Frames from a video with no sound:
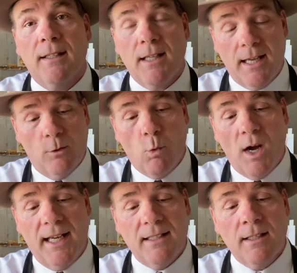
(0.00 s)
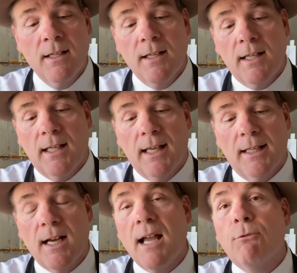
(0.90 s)
He had white, he had
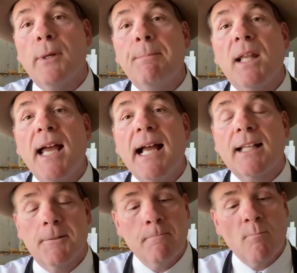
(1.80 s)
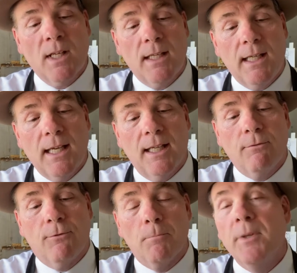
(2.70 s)
ivory black, he had
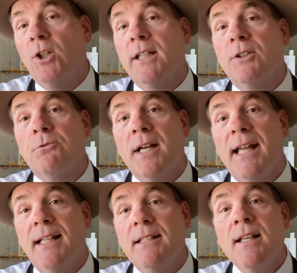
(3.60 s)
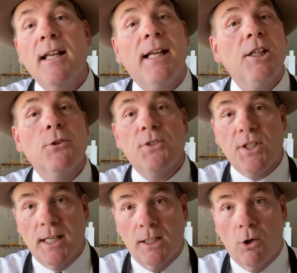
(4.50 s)
vermilion red, and he used
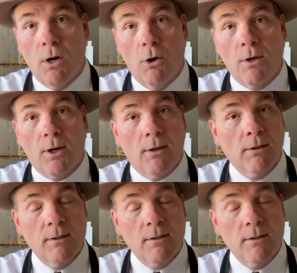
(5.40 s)
yellow ochre.